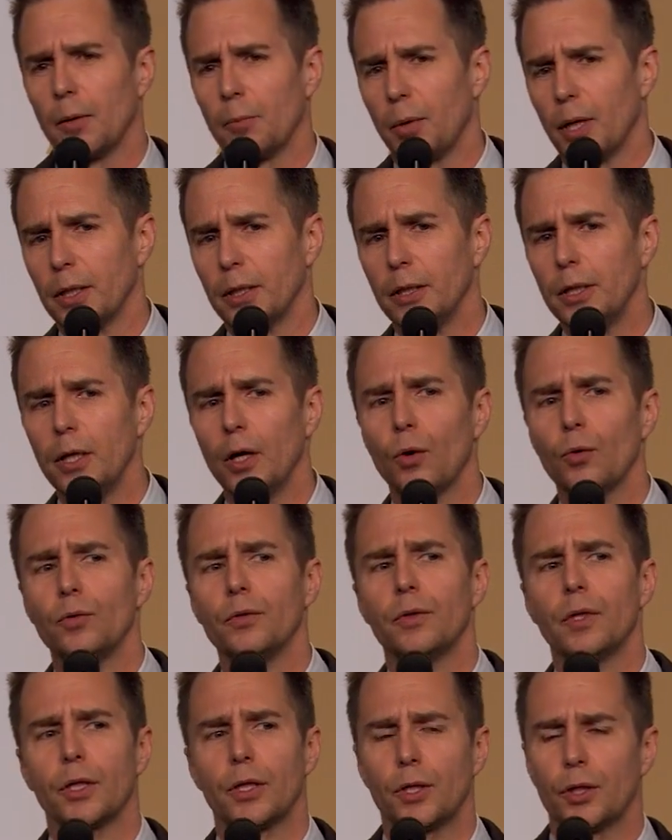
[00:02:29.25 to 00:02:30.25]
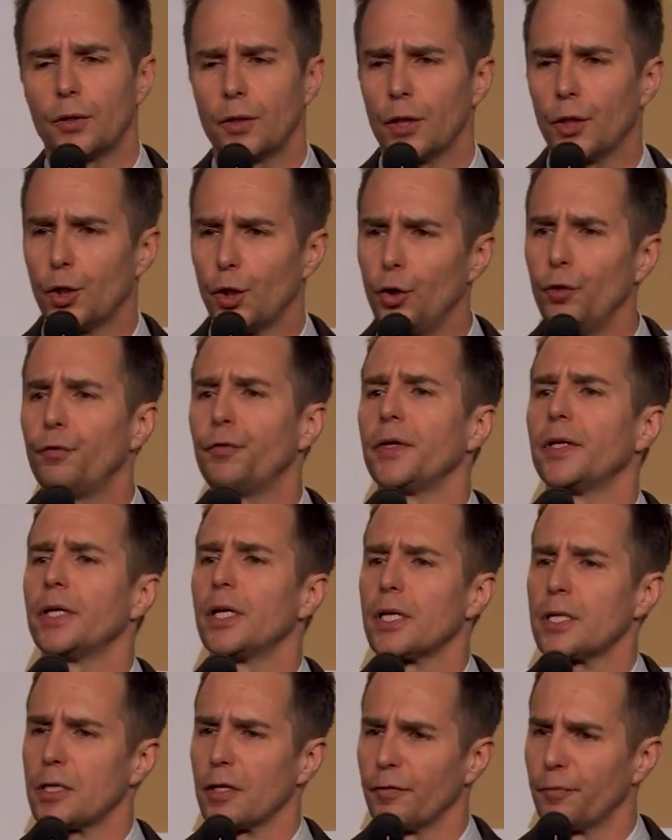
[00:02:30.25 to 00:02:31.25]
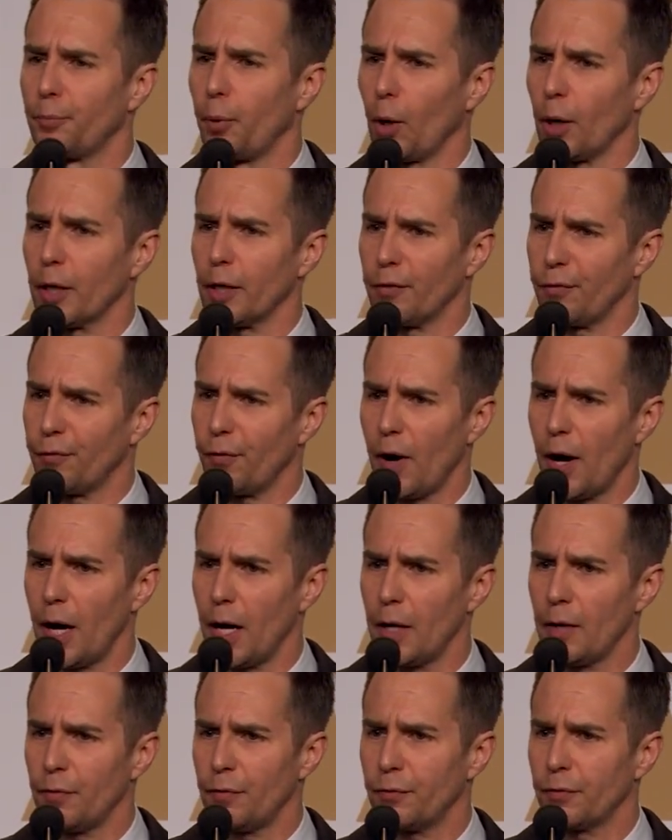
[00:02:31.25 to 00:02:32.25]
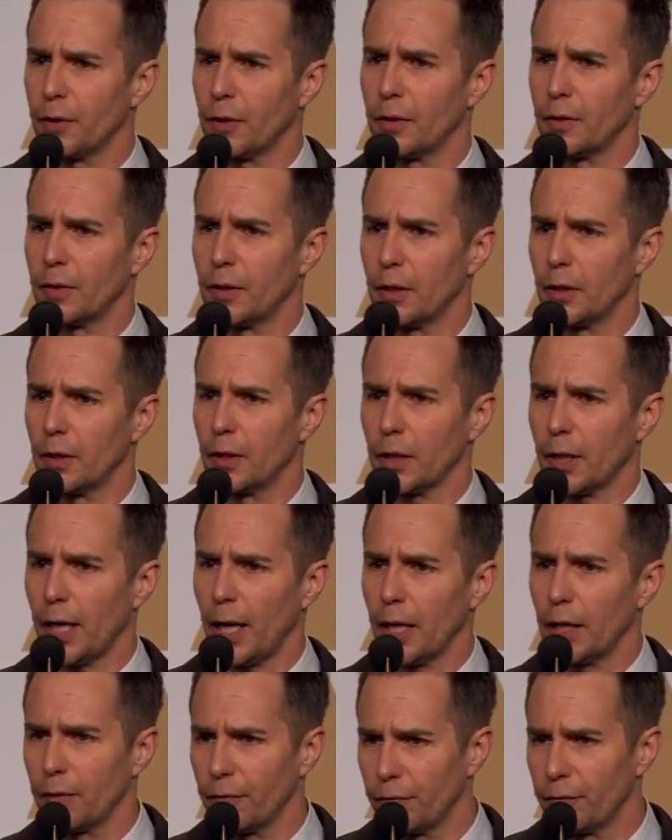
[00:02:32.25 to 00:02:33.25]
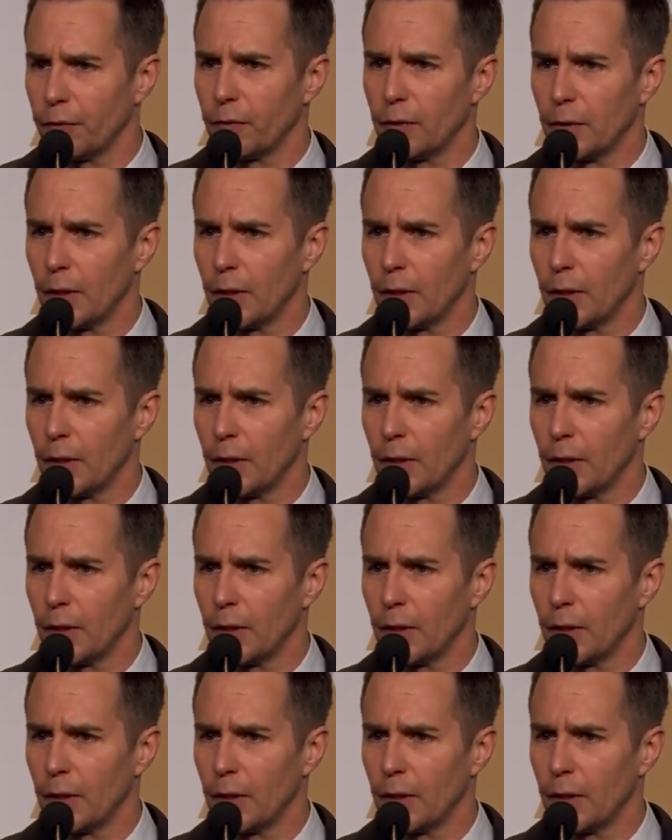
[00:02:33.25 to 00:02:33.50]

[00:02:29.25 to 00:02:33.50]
But, you know, the goofiness of Barney Fife, the kind of